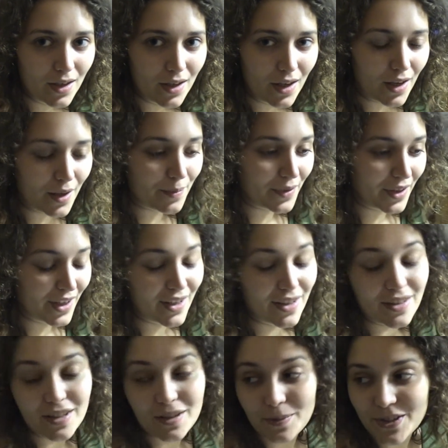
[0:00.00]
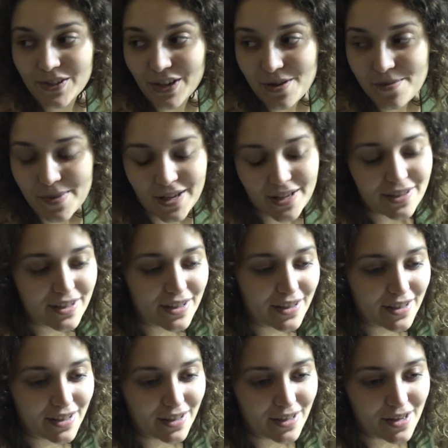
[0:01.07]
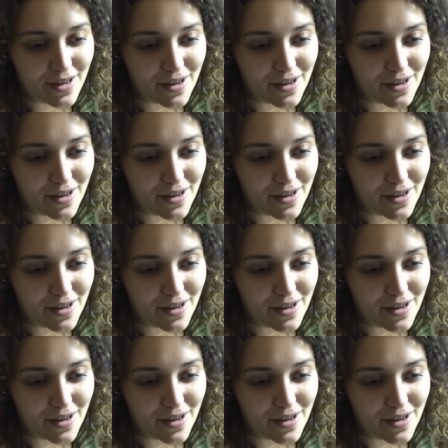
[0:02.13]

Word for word: they? Um, yeah, they're going to be showing back there